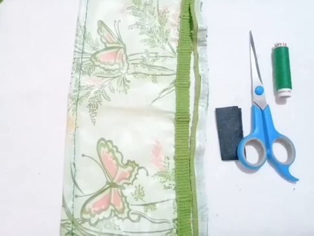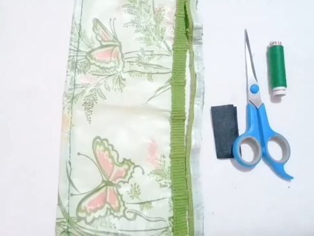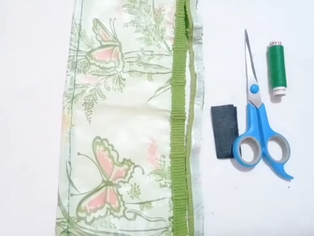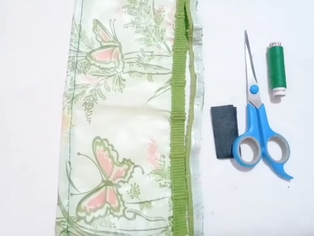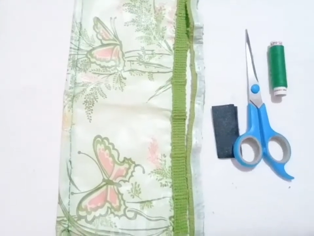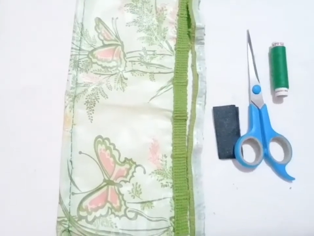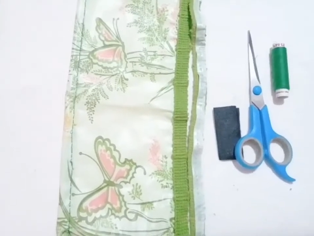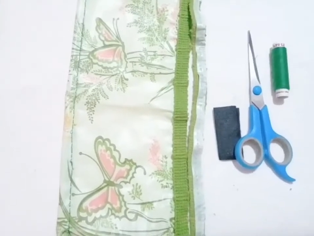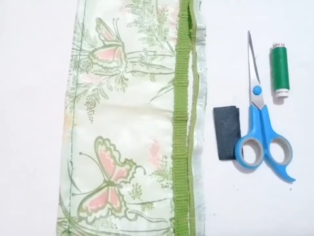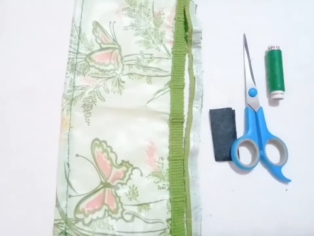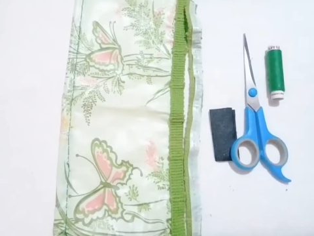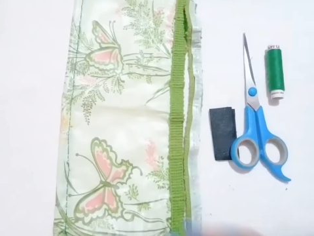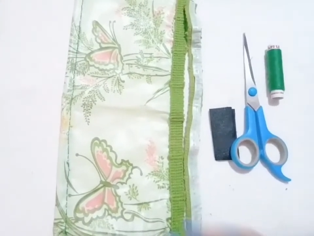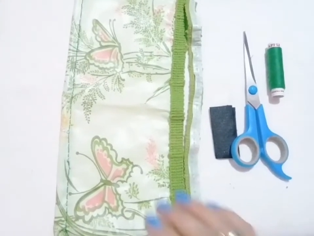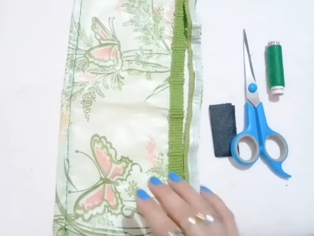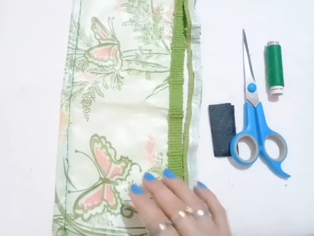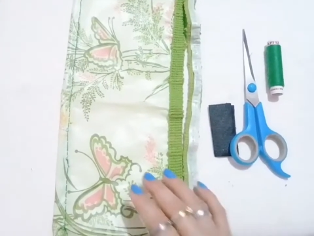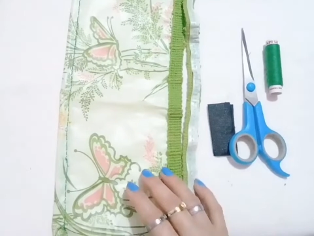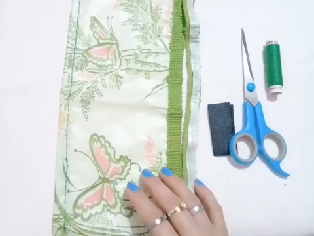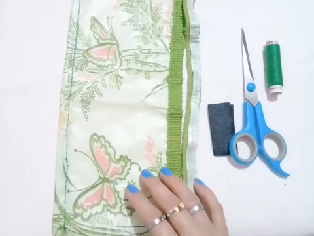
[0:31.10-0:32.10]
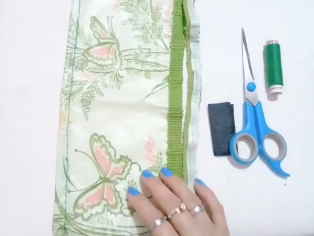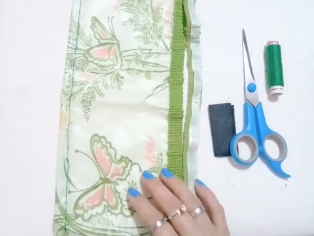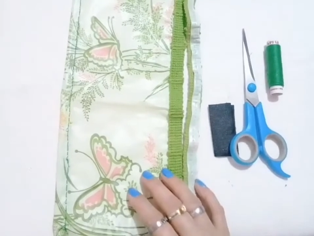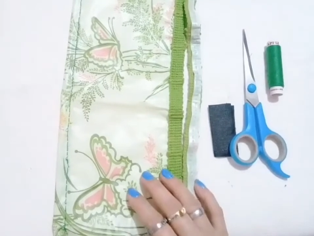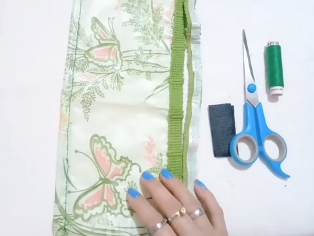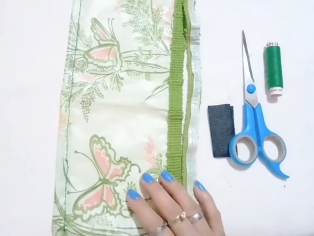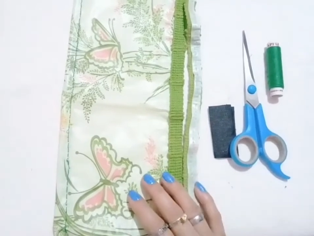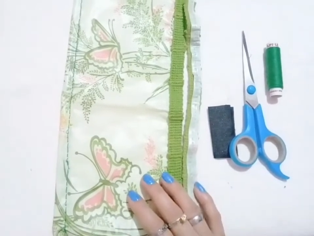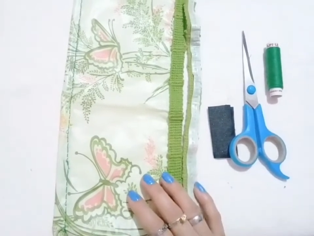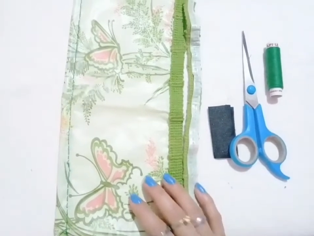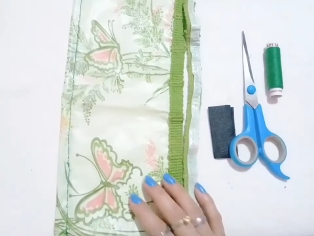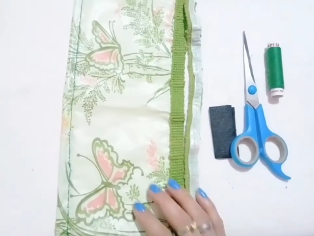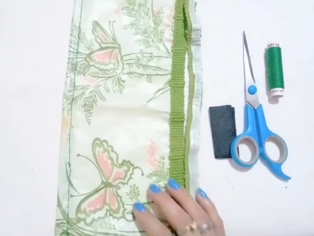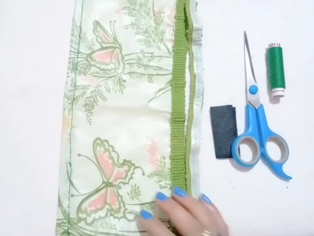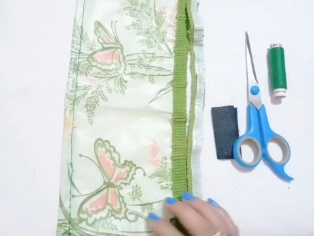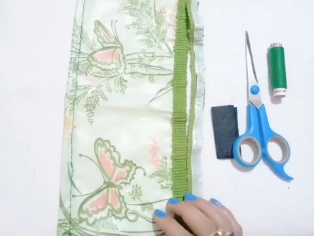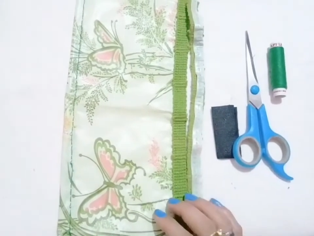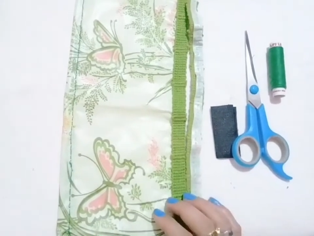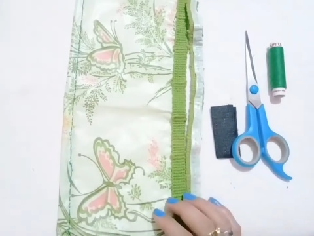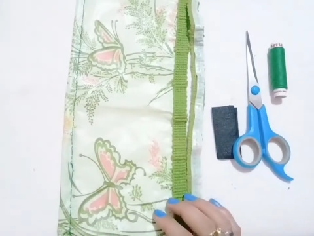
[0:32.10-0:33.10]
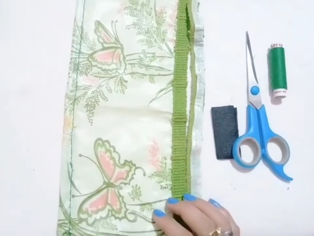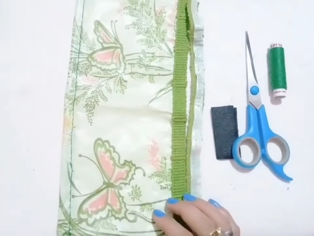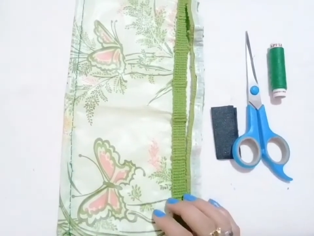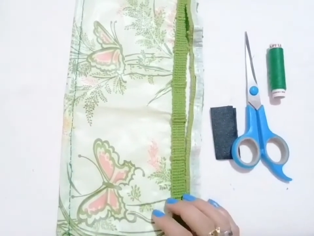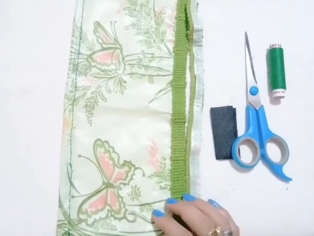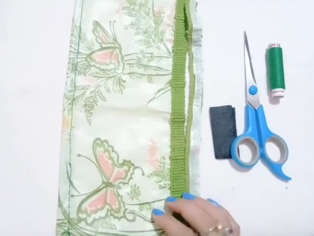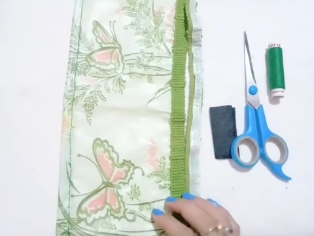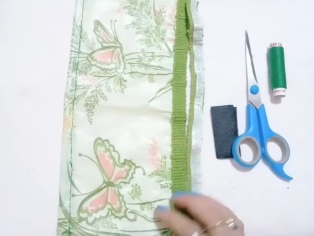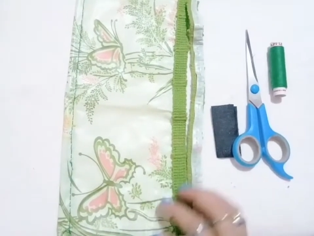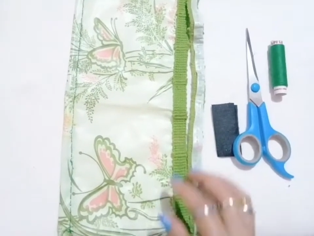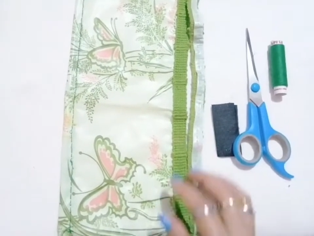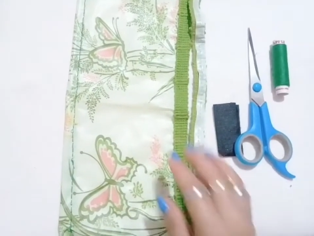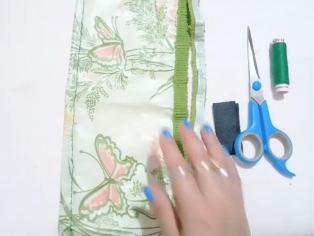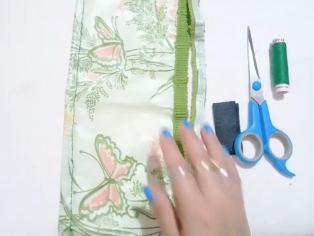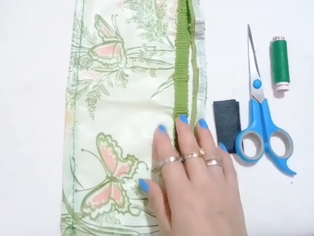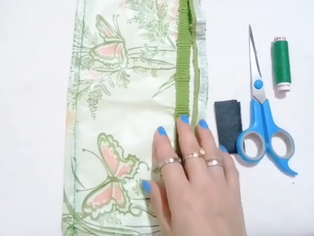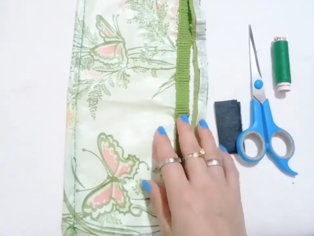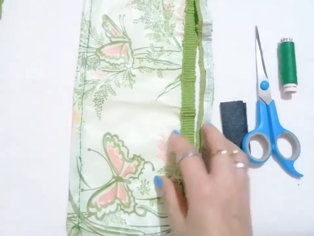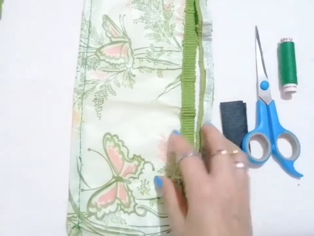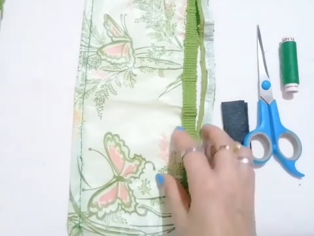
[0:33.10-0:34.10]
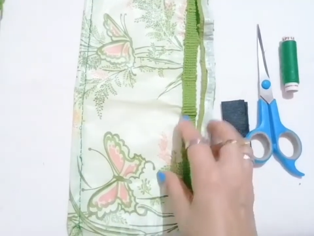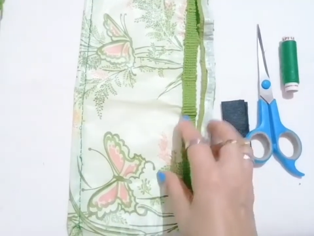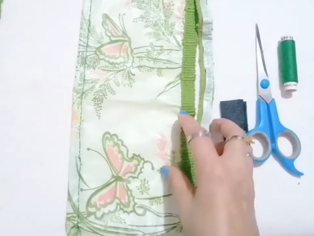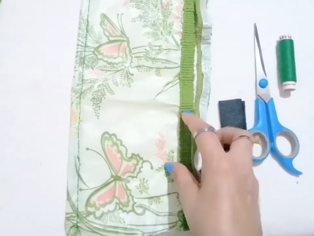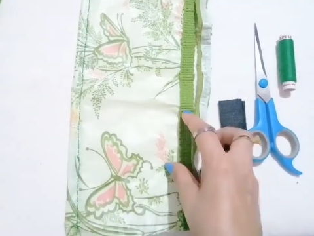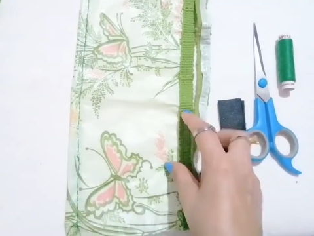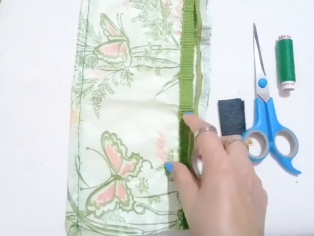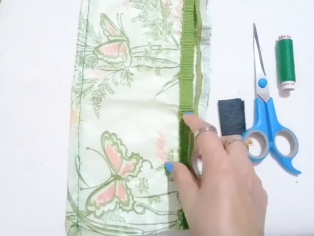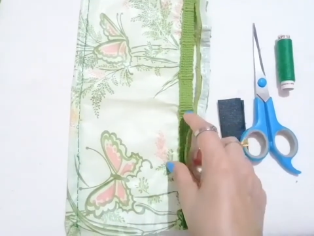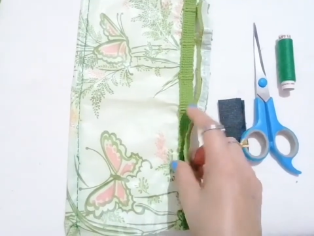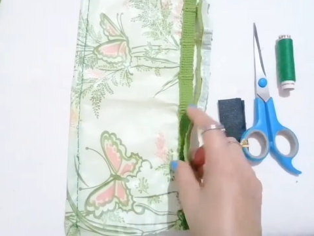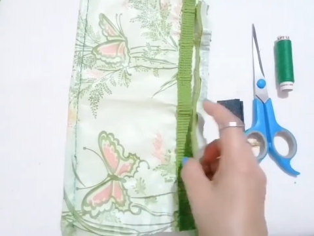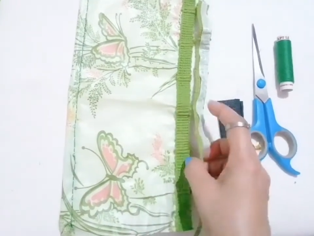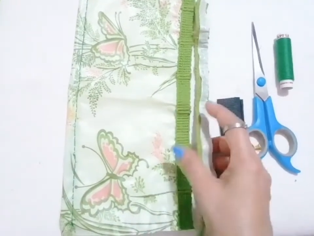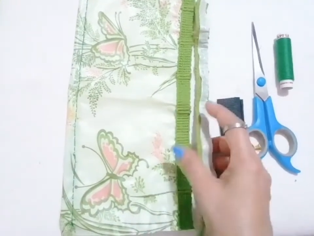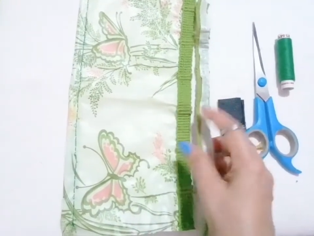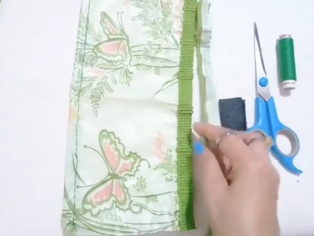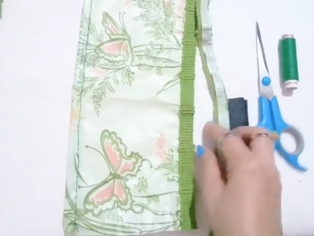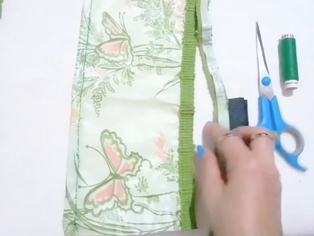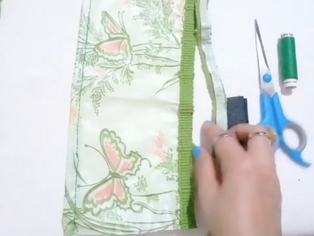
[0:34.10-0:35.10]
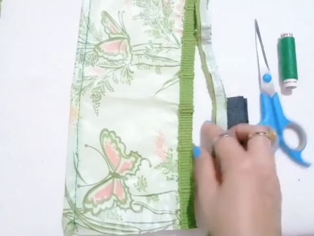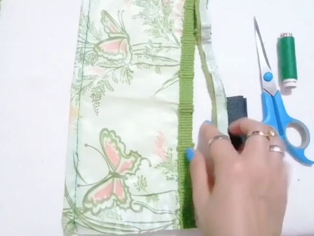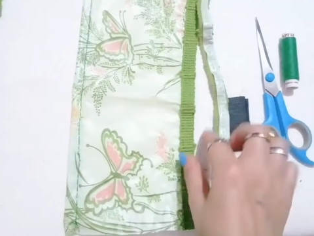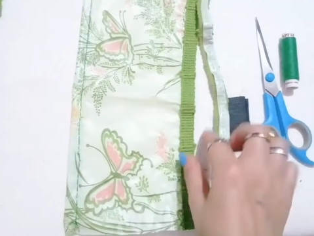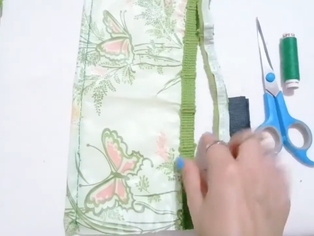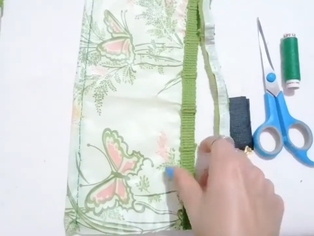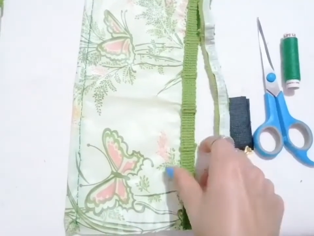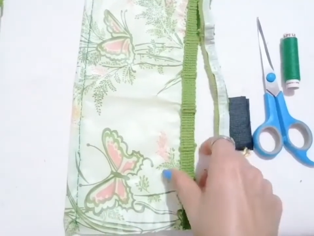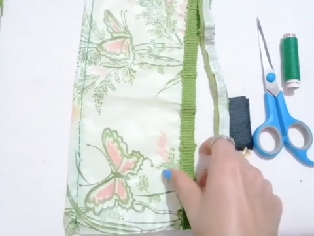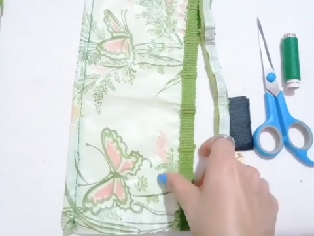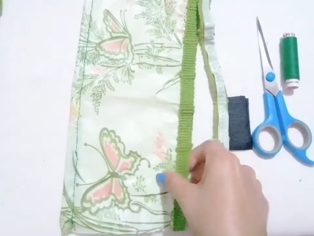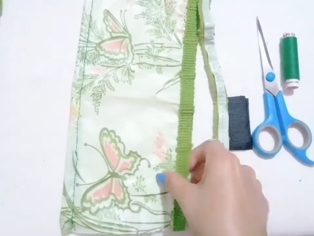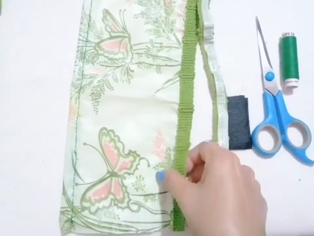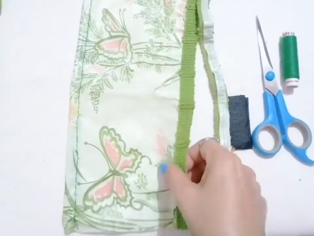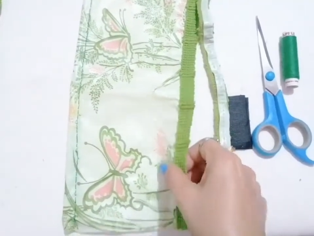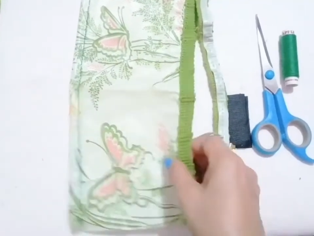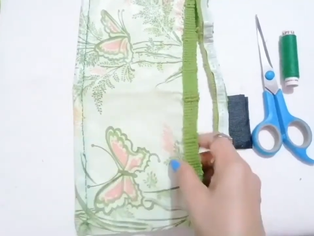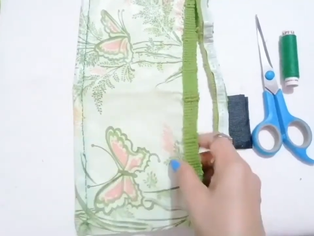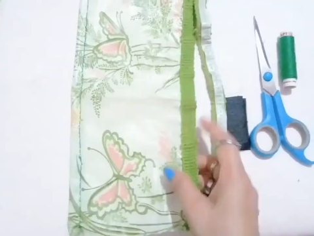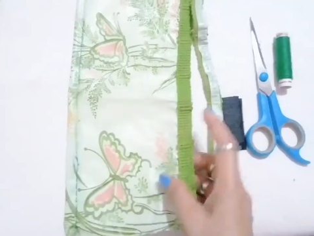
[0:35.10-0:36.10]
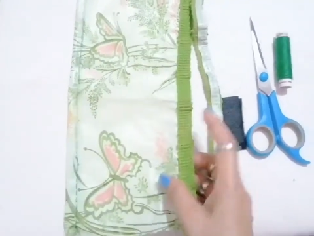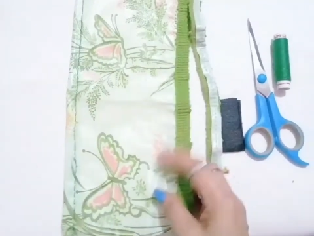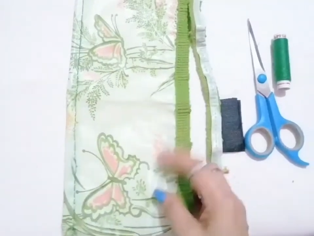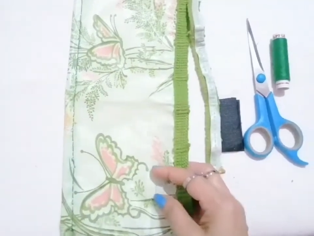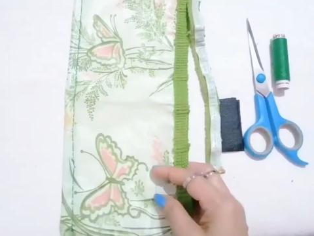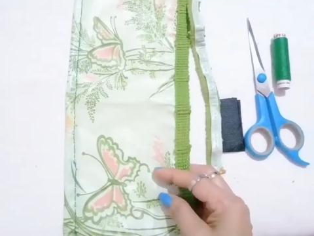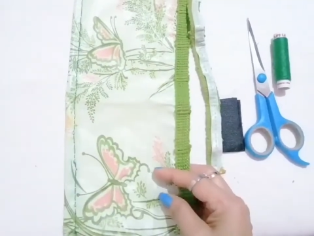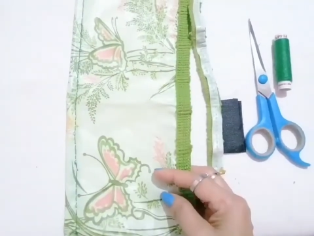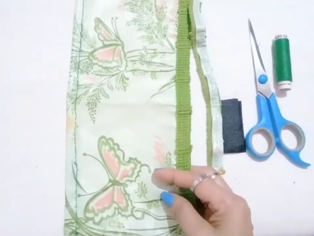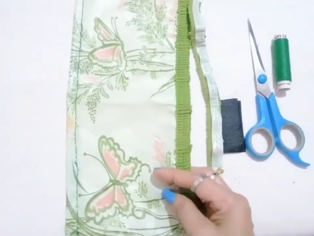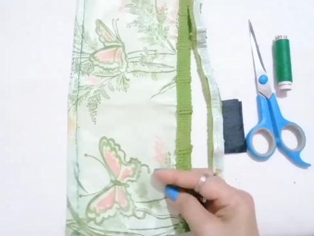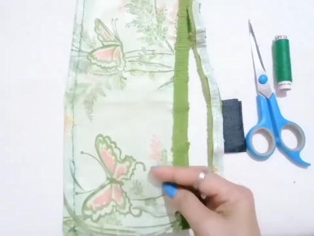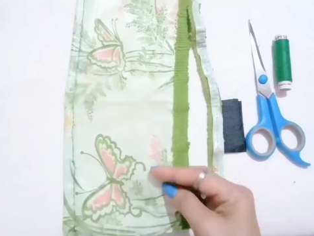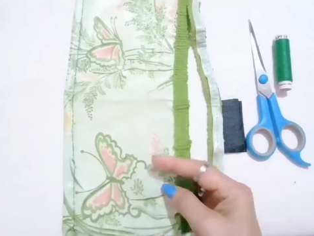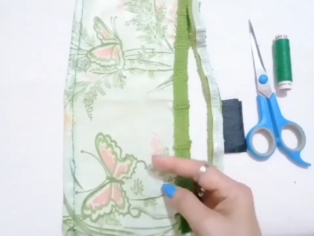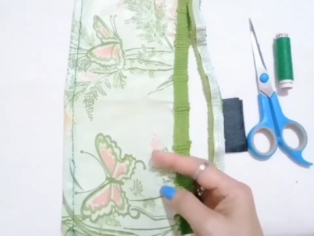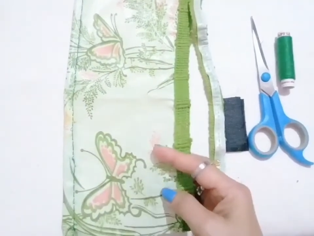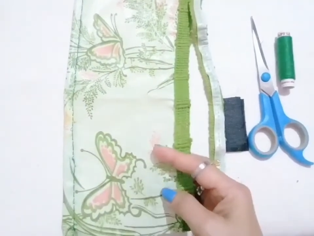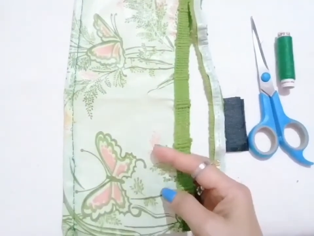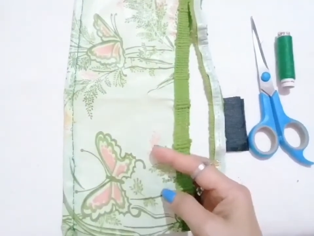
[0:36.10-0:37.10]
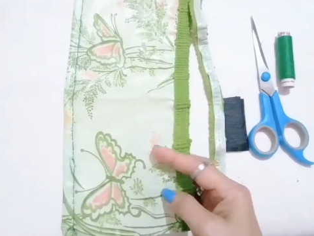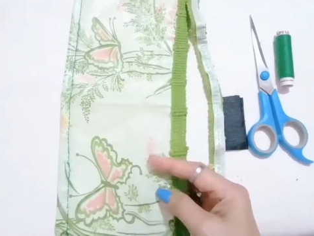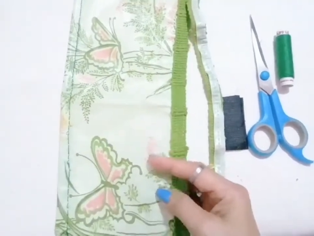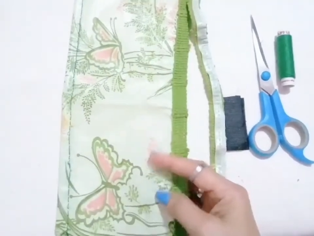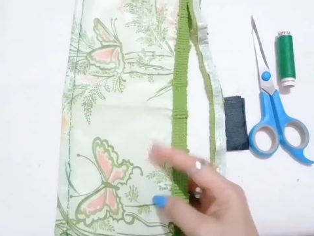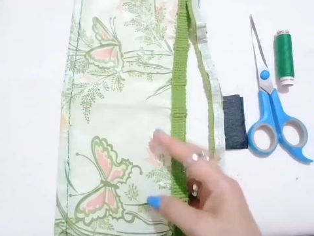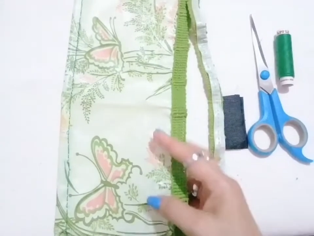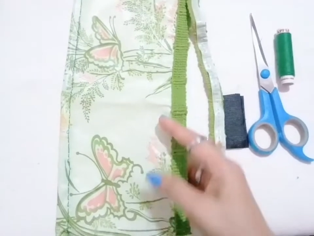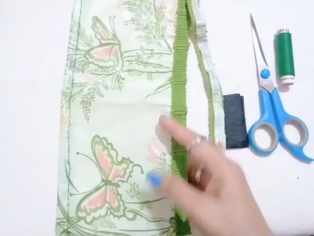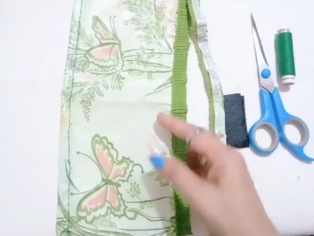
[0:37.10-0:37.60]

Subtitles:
[unreadable: no face in view]